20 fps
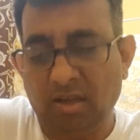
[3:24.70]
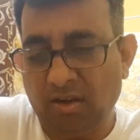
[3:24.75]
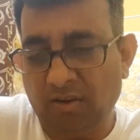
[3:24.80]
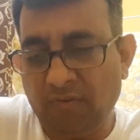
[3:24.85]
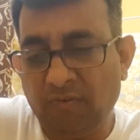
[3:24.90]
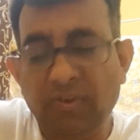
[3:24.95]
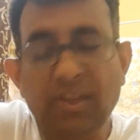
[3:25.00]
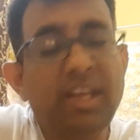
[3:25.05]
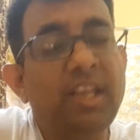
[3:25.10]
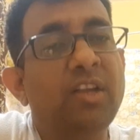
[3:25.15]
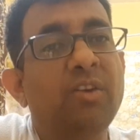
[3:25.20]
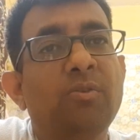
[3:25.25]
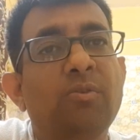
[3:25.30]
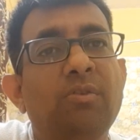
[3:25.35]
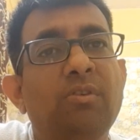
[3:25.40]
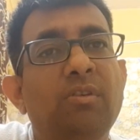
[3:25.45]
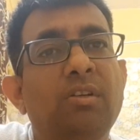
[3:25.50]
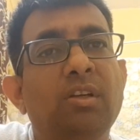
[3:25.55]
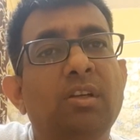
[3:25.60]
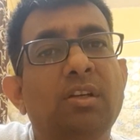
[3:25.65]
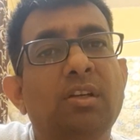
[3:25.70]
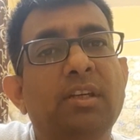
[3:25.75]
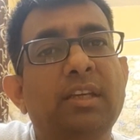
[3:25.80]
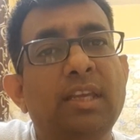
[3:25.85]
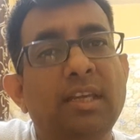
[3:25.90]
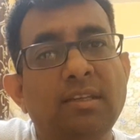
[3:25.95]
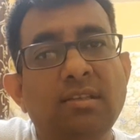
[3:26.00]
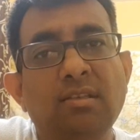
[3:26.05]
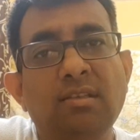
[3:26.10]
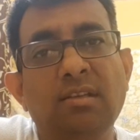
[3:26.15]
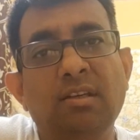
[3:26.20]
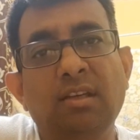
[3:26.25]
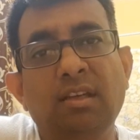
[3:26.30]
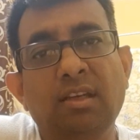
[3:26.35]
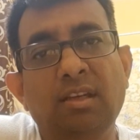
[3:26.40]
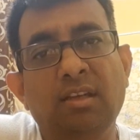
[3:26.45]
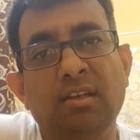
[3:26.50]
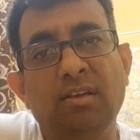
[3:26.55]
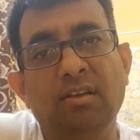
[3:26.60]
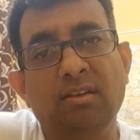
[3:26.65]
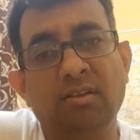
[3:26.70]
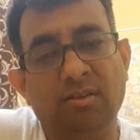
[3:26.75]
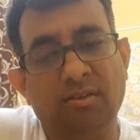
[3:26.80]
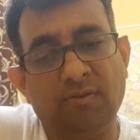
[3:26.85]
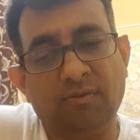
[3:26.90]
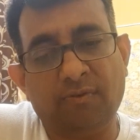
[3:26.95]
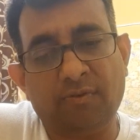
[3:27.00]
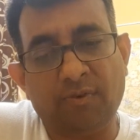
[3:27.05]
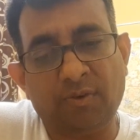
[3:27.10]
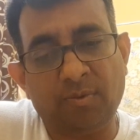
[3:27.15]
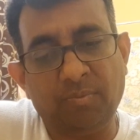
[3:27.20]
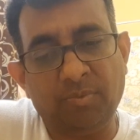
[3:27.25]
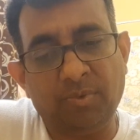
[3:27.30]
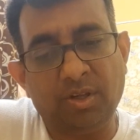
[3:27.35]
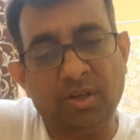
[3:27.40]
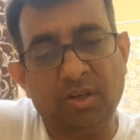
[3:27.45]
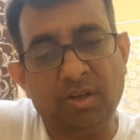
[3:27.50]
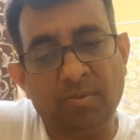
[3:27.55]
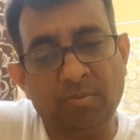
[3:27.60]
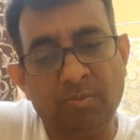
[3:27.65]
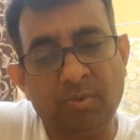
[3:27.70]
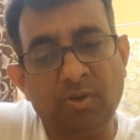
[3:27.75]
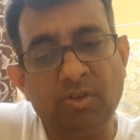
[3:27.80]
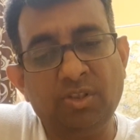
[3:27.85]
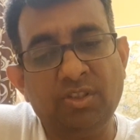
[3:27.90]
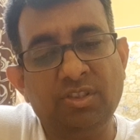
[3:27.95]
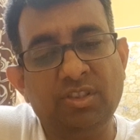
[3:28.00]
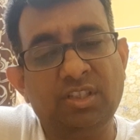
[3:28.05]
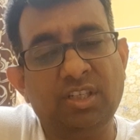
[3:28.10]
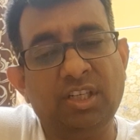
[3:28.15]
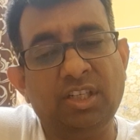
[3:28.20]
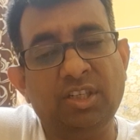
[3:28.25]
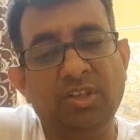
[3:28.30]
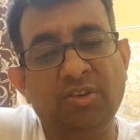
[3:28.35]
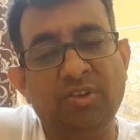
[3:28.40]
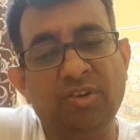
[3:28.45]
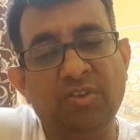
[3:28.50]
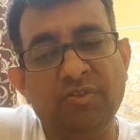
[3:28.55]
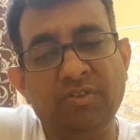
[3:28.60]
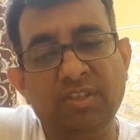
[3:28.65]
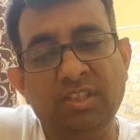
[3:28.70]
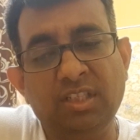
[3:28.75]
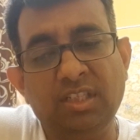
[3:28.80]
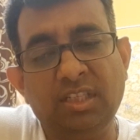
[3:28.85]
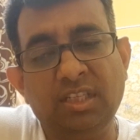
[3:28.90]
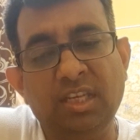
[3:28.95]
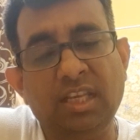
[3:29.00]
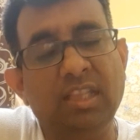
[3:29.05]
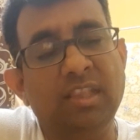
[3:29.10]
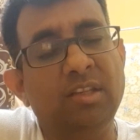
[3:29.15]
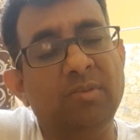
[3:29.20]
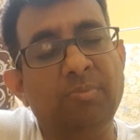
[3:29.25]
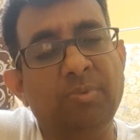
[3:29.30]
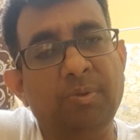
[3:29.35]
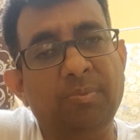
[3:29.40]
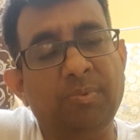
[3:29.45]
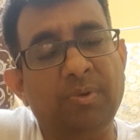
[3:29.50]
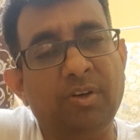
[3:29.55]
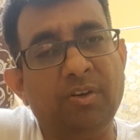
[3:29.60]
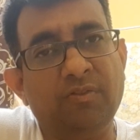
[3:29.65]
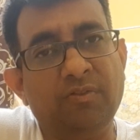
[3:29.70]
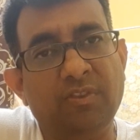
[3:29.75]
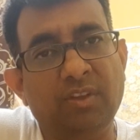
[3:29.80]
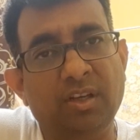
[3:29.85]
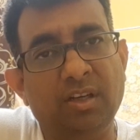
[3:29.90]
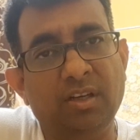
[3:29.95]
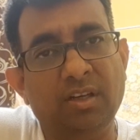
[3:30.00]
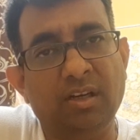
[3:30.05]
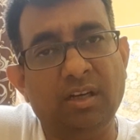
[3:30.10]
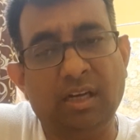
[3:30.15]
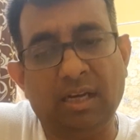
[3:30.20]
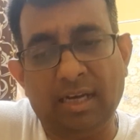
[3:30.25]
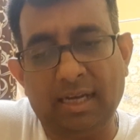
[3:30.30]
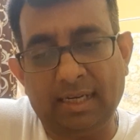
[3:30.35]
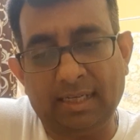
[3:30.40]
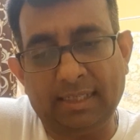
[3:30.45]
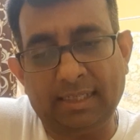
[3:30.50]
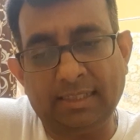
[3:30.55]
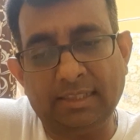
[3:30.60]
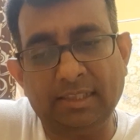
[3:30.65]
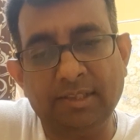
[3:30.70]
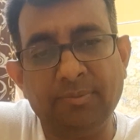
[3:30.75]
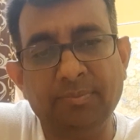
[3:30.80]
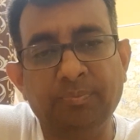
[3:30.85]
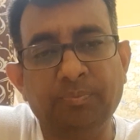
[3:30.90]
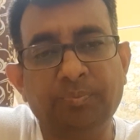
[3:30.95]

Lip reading: Very good case study from the Humboldt State University and the people of the Arcata.